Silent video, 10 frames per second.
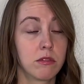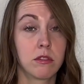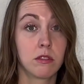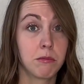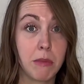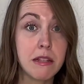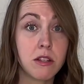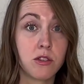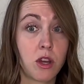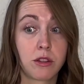Message
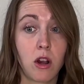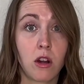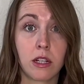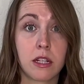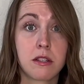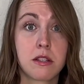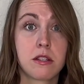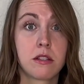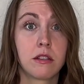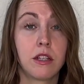other artists.
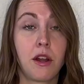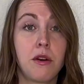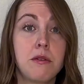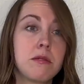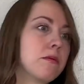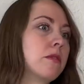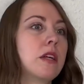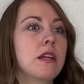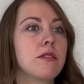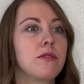You know,
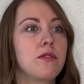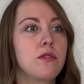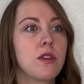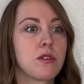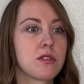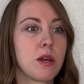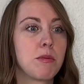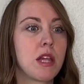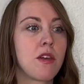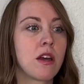if there's somebody
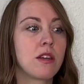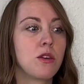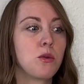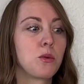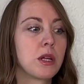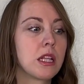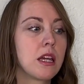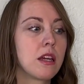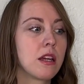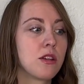that you
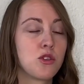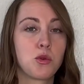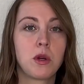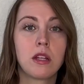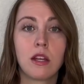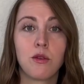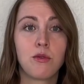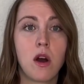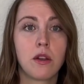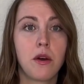really enjoy that you
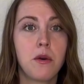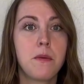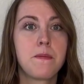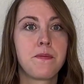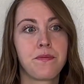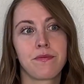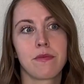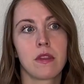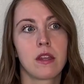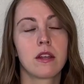follow,
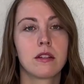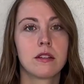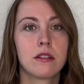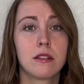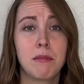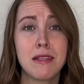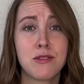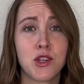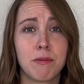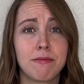message
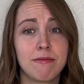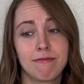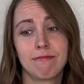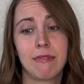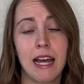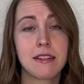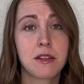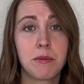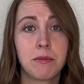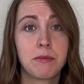them, ask
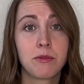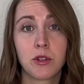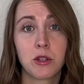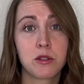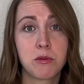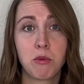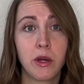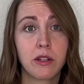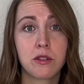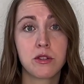them for some
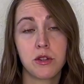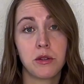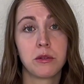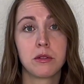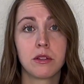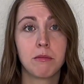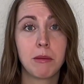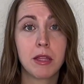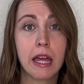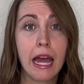pointers too. Maybe
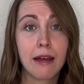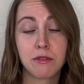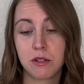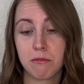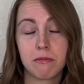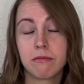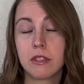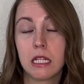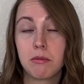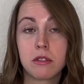they have some
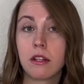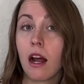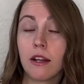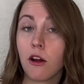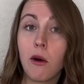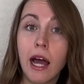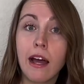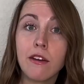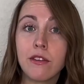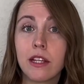tips that I don't
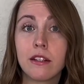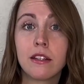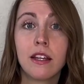have, and